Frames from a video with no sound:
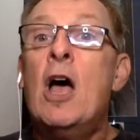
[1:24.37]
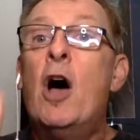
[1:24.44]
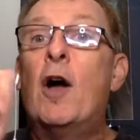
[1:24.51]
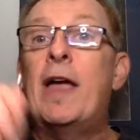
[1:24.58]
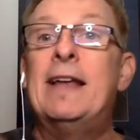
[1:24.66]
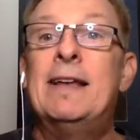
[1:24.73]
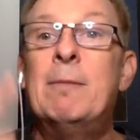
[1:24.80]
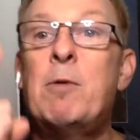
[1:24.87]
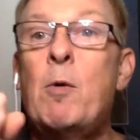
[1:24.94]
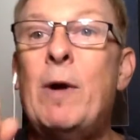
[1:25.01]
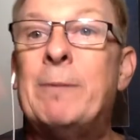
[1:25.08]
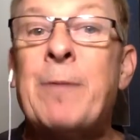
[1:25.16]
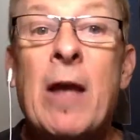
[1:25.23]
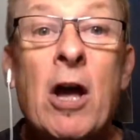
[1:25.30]
Okay, number
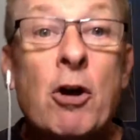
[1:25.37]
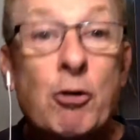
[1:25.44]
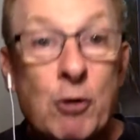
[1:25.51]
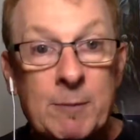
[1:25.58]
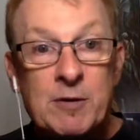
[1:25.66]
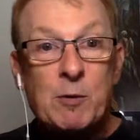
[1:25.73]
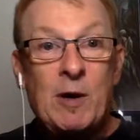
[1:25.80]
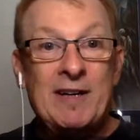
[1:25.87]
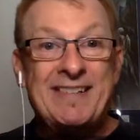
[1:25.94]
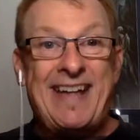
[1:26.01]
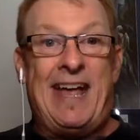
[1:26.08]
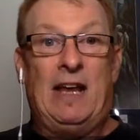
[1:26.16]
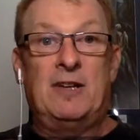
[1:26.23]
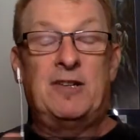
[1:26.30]
one, groups are where
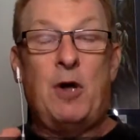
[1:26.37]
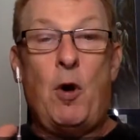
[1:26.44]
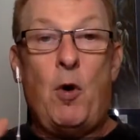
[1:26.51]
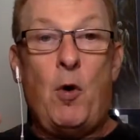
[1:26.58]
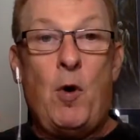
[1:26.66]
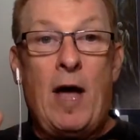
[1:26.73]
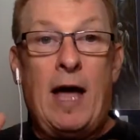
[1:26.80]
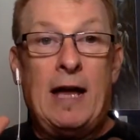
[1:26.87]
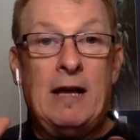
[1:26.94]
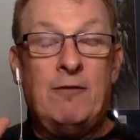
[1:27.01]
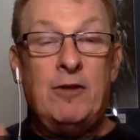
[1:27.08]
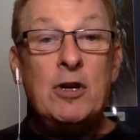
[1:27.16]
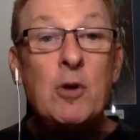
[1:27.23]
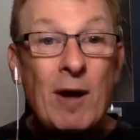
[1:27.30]
it's at. So
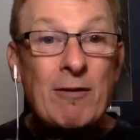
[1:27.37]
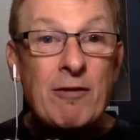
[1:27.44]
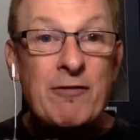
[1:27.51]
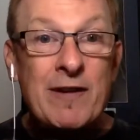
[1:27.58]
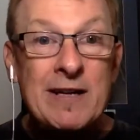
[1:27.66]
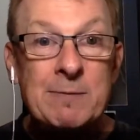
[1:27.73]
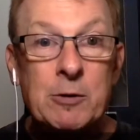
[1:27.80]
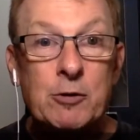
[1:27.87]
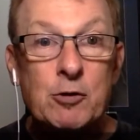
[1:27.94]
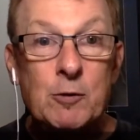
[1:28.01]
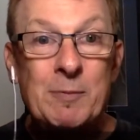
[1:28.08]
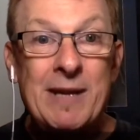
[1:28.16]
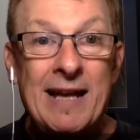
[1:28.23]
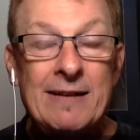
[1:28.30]
if you don't have a Facebook
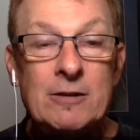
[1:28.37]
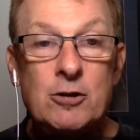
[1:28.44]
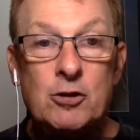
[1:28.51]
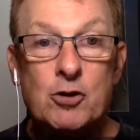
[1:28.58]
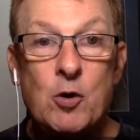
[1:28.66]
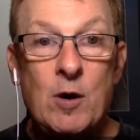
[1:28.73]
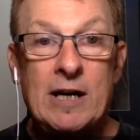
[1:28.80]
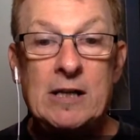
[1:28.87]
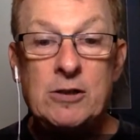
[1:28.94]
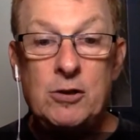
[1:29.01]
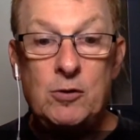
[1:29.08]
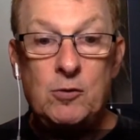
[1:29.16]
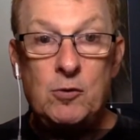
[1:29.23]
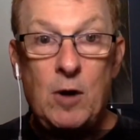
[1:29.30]
group yet and you're trying
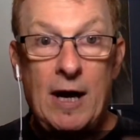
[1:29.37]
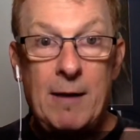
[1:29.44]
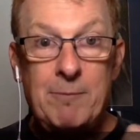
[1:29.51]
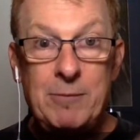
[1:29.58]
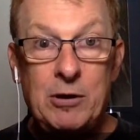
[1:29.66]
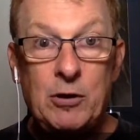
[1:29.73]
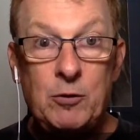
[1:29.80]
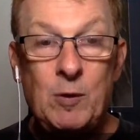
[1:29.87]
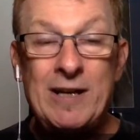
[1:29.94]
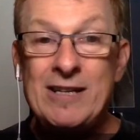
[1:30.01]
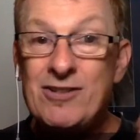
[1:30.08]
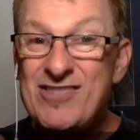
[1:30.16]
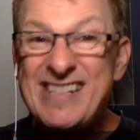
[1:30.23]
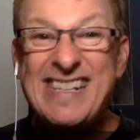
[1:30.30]
to build
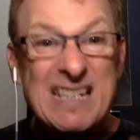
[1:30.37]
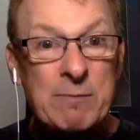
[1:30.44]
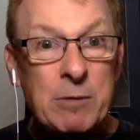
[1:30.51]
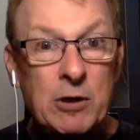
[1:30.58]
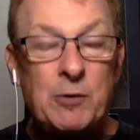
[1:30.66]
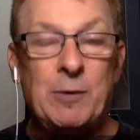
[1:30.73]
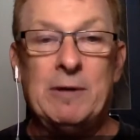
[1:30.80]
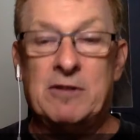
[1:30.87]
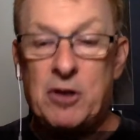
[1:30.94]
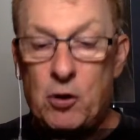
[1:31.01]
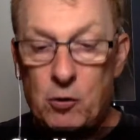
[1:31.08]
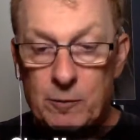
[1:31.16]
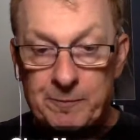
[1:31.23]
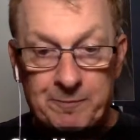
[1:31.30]
one, you need to build one.
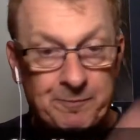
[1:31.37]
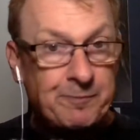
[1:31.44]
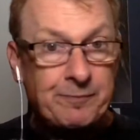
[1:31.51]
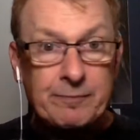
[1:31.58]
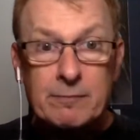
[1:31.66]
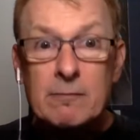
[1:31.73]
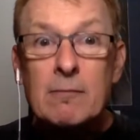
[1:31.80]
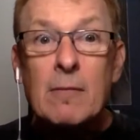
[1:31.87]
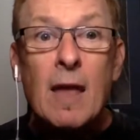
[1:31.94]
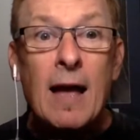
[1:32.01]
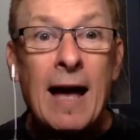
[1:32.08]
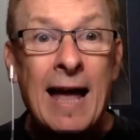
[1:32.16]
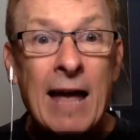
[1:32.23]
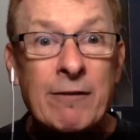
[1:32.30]
So
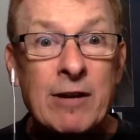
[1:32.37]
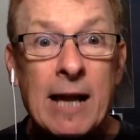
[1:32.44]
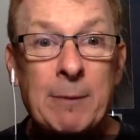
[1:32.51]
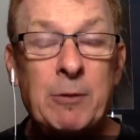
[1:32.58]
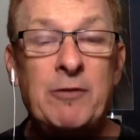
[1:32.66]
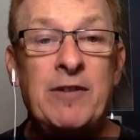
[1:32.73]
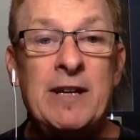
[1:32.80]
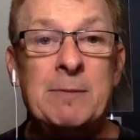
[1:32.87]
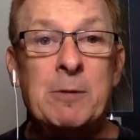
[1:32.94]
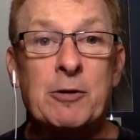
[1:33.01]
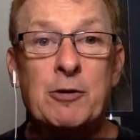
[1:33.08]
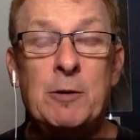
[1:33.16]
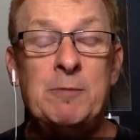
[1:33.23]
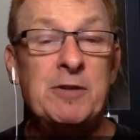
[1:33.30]
I have a couple
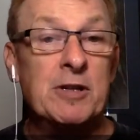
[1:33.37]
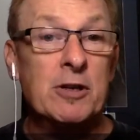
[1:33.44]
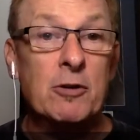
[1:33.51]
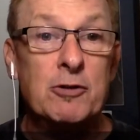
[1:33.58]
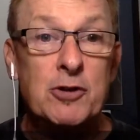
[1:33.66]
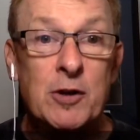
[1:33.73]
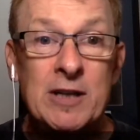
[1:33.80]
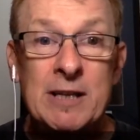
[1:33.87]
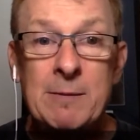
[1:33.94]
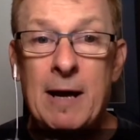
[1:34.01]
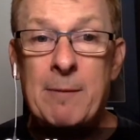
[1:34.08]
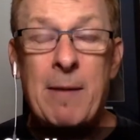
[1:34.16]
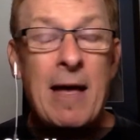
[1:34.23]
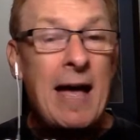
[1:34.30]
Facebook groups. You can go join
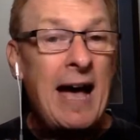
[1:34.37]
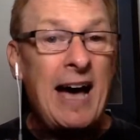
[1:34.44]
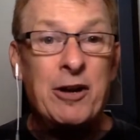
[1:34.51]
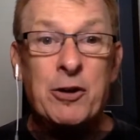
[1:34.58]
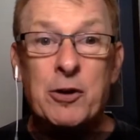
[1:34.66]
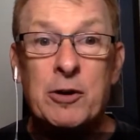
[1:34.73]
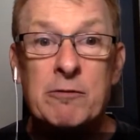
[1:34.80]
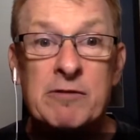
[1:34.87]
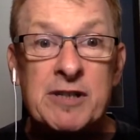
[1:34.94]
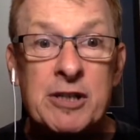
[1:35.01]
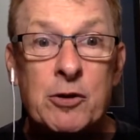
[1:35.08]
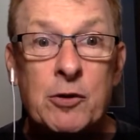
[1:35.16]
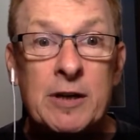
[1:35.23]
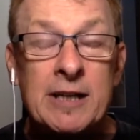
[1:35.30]
them. Um, How to earn
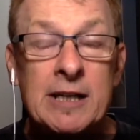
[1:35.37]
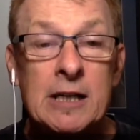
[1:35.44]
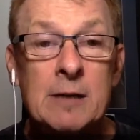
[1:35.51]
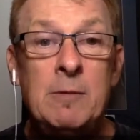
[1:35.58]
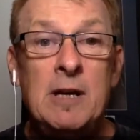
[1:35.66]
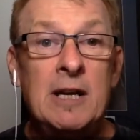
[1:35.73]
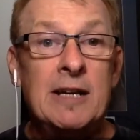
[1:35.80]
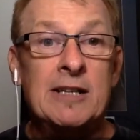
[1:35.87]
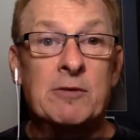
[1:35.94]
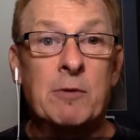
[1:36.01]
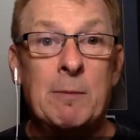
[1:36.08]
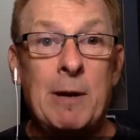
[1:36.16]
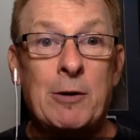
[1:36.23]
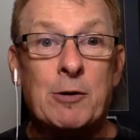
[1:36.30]
residual income is
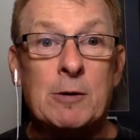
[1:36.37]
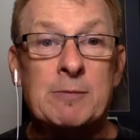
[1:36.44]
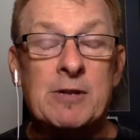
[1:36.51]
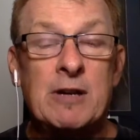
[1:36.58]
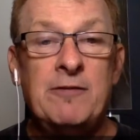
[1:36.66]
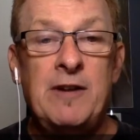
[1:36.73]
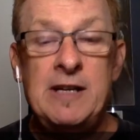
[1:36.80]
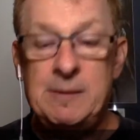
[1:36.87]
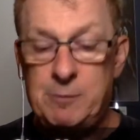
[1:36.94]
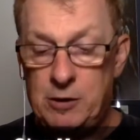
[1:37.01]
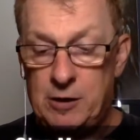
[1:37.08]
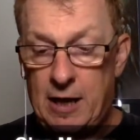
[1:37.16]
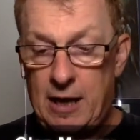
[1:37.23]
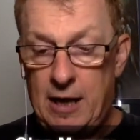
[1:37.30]
one of my groups on
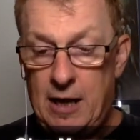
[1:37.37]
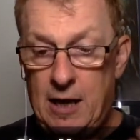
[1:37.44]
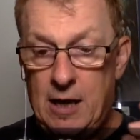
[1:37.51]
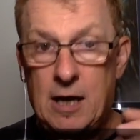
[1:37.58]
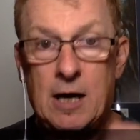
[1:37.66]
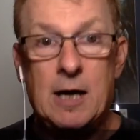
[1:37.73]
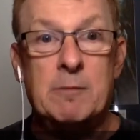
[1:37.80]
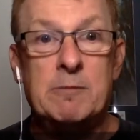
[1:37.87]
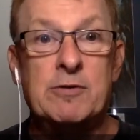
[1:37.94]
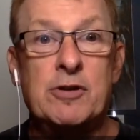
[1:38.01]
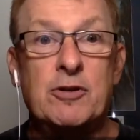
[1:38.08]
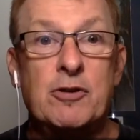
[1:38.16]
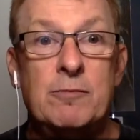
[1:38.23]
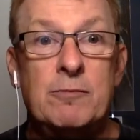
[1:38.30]
Facebook. Um,
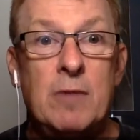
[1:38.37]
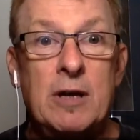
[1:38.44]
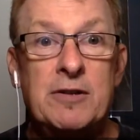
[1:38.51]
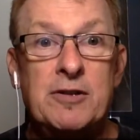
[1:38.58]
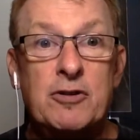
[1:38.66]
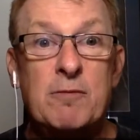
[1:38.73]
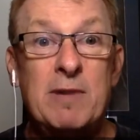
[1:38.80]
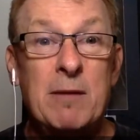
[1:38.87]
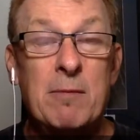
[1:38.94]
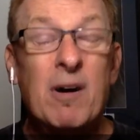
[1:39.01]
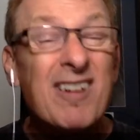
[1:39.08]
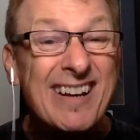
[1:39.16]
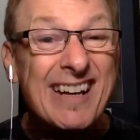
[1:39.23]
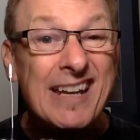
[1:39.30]
social social media
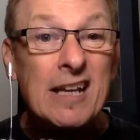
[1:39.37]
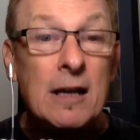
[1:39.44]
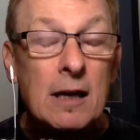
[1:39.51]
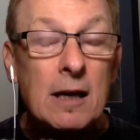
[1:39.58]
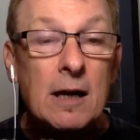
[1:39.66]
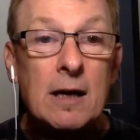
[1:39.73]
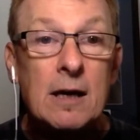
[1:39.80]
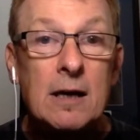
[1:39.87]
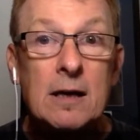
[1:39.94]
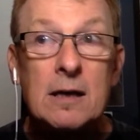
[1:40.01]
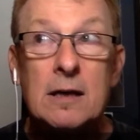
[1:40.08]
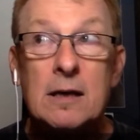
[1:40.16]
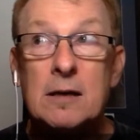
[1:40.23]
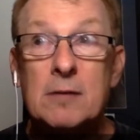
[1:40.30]
marketing
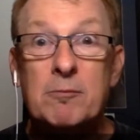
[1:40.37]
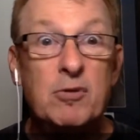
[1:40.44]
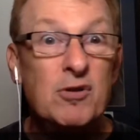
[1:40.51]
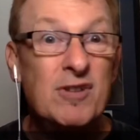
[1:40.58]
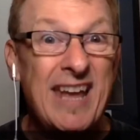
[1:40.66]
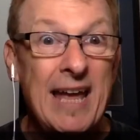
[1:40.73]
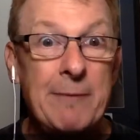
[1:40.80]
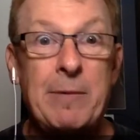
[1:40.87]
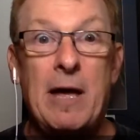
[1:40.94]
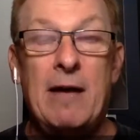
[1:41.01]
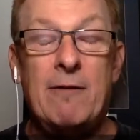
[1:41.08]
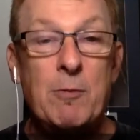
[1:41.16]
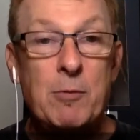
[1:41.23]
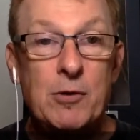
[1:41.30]
uh, bootcamp.
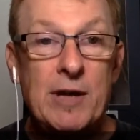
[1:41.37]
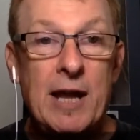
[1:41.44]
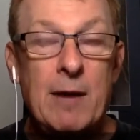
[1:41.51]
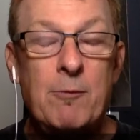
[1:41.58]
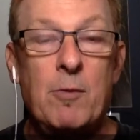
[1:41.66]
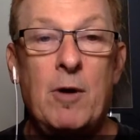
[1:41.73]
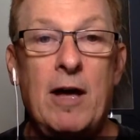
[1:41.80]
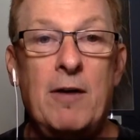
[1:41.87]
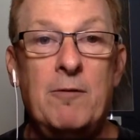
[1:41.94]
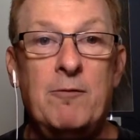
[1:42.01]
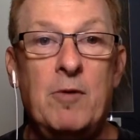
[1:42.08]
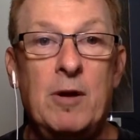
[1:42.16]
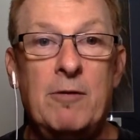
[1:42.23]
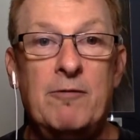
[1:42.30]
I have a bootcamp
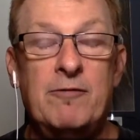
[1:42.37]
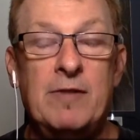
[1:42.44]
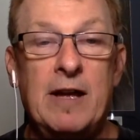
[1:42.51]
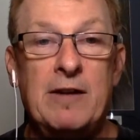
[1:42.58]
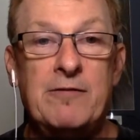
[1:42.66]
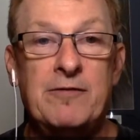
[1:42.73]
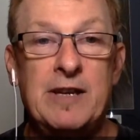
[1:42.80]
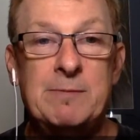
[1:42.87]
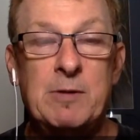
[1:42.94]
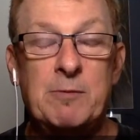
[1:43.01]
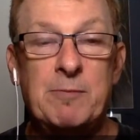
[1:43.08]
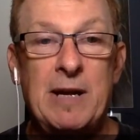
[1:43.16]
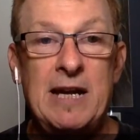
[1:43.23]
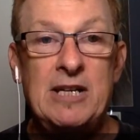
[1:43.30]
uh, uh,
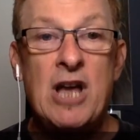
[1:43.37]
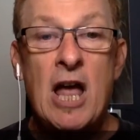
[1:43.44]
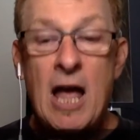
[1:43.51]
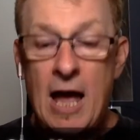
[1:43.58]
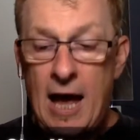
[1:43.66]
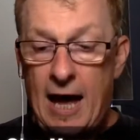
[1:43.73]
Facebook page.